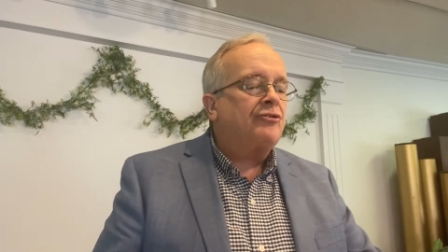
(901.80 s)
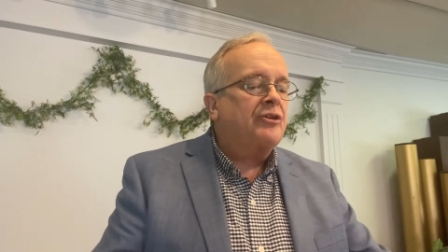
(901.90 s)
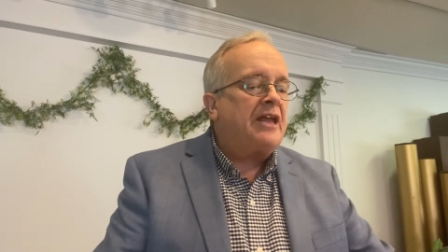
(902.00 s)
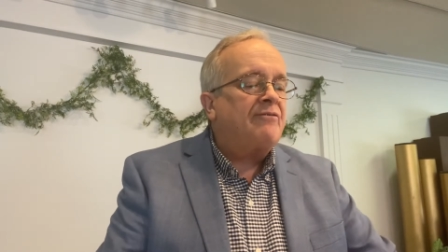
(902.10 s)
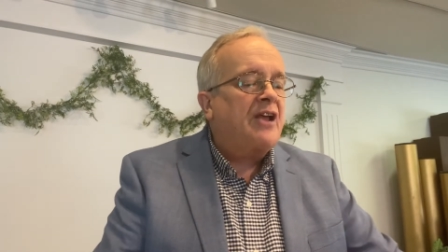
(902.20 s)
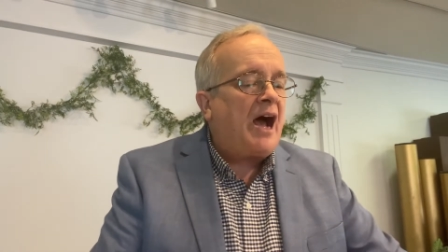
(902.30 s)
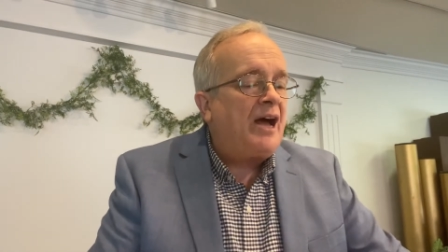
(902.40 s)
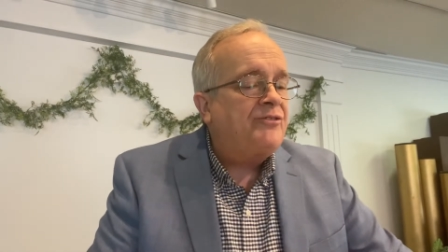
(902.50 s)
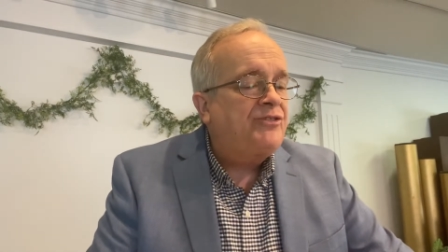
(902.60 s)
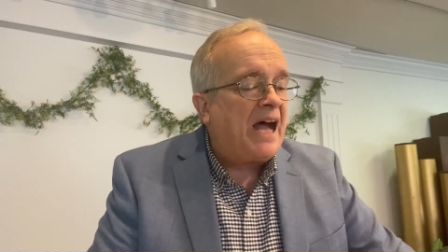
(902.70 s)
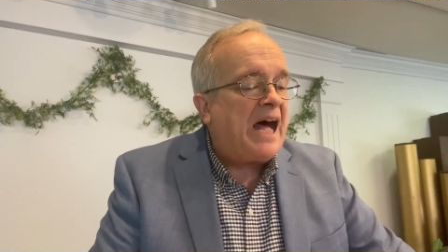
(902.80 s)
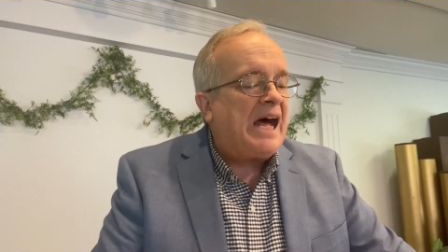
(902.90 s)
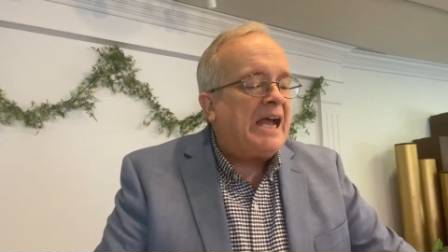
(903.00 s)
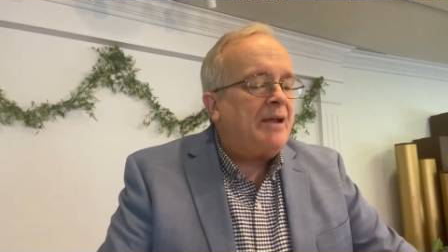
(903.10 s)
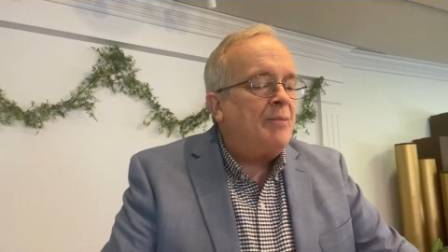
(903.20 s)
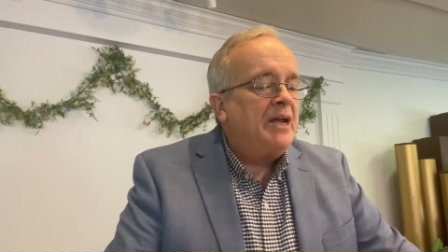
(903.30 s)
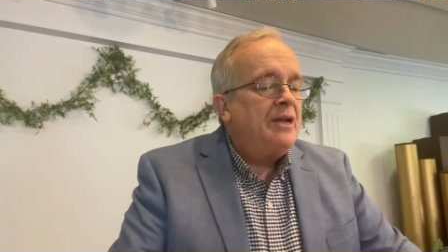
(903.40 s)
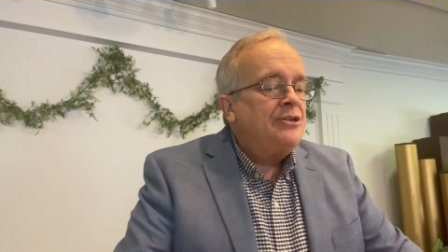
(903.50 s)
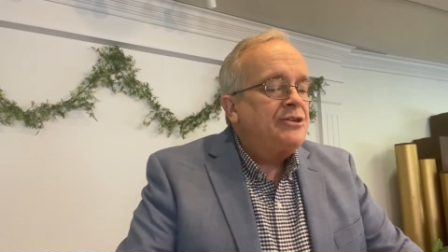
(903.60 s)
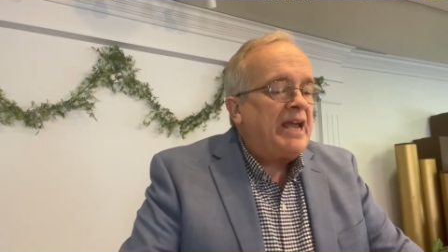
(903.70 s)
give God time
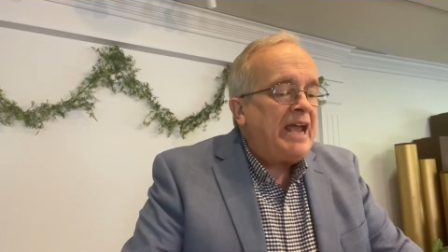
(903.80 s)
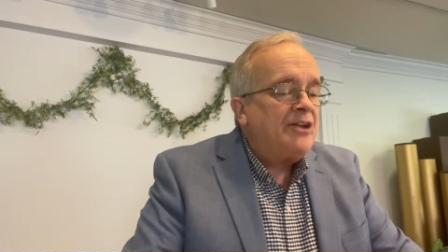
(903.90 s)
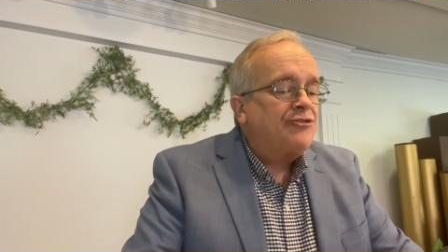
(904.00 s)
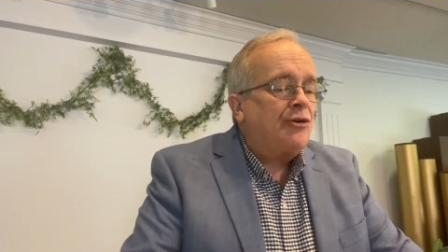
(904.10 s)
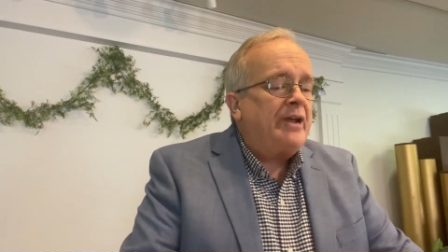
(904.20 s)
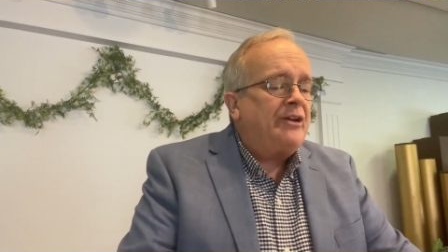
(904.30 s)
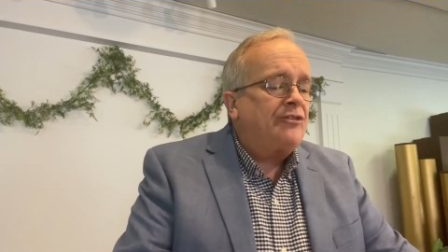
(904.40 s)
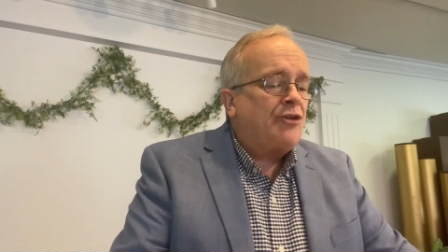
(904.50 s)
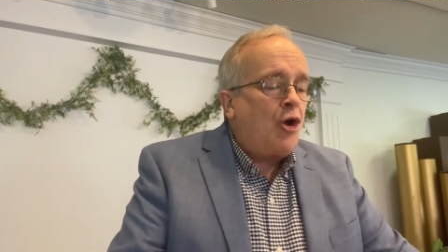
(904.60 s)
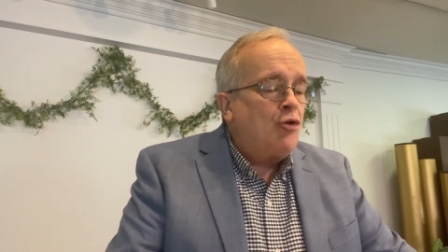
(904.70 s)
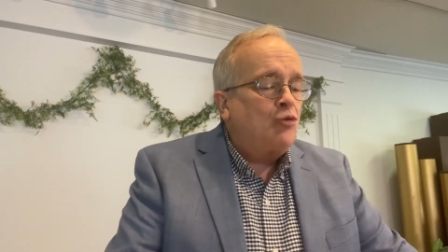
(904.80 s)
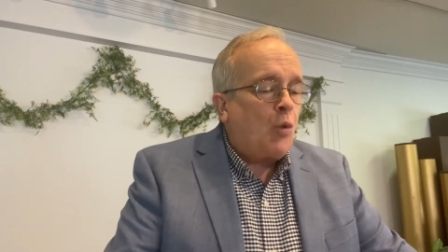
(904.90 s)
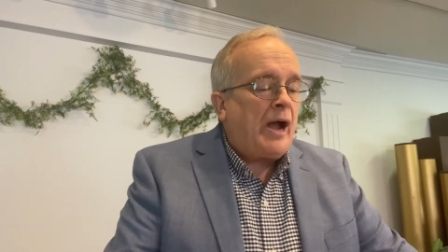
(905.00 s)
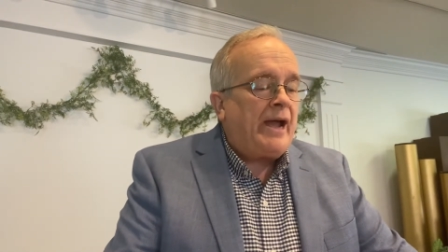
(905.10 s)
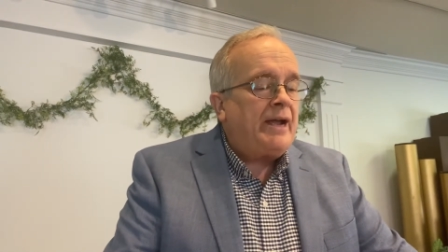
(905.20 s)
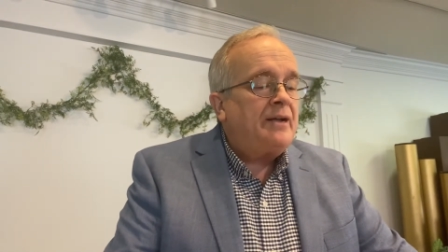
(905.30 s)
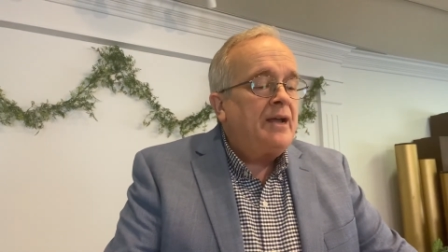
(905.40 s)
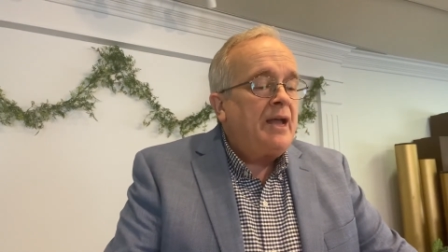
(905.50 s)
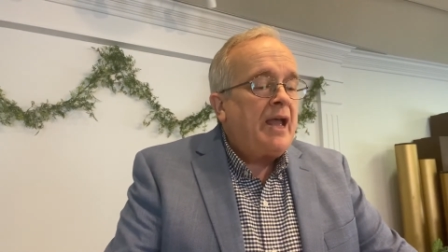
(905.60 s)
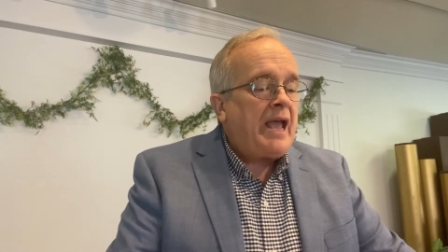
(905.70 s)
to answer in his own way
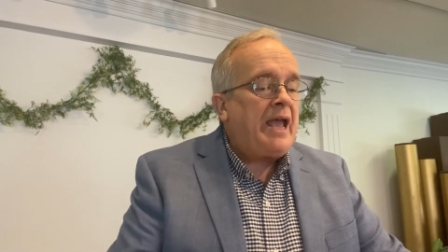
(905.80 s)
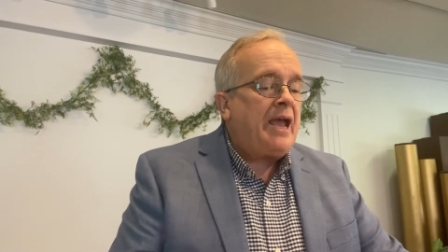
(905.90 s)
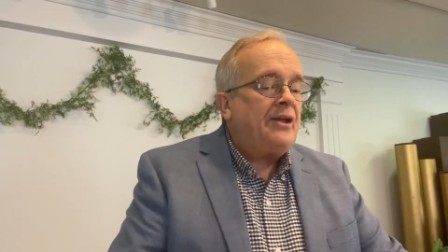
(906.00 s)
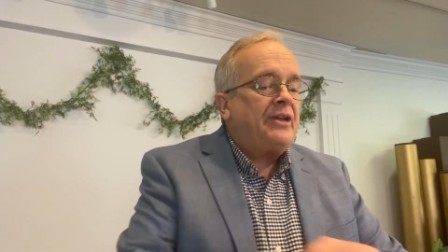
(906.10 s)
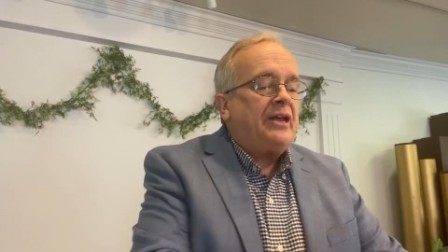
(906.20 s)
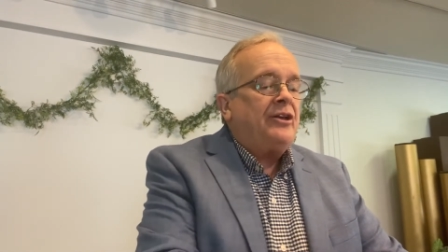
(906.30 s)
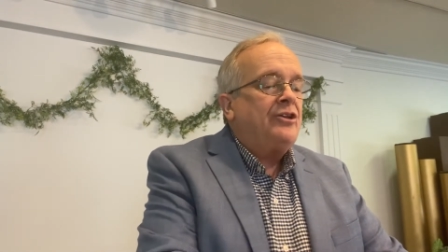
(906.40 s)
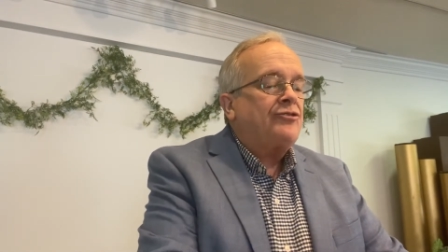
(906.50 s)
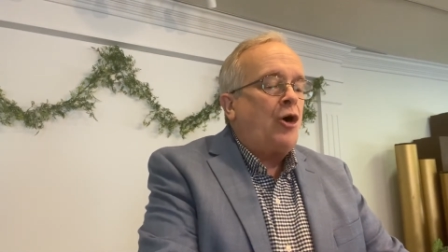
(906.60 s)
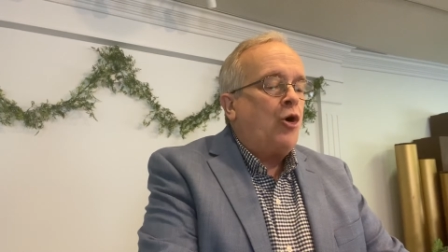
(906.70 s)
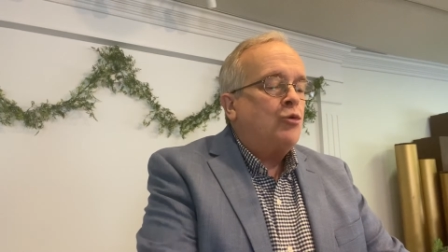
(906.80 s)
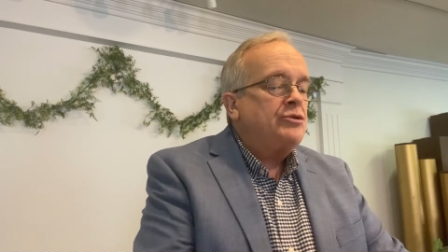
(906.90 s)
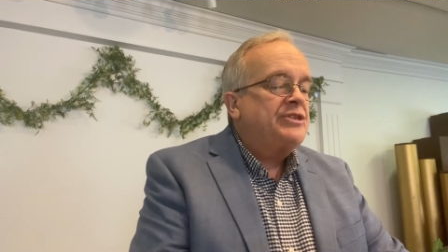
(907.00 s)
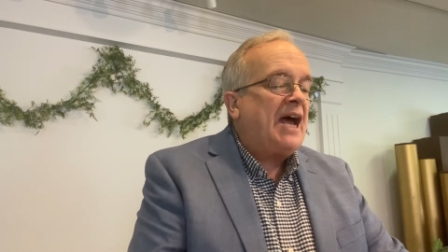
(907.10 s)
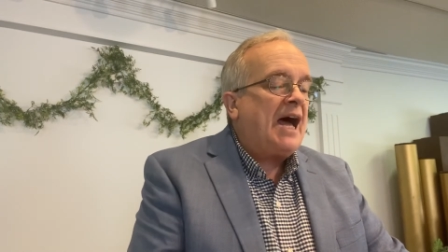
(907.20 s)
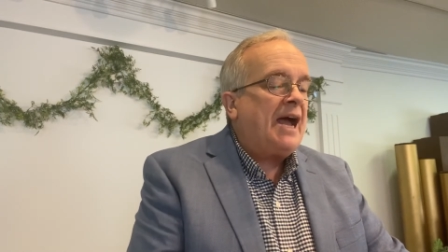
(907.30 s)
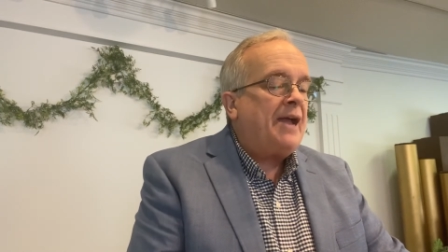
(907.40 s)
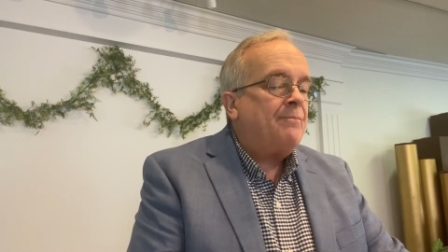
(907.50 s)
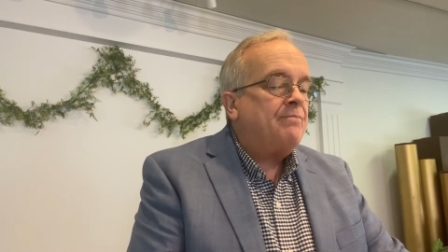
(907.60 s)
and in his own time.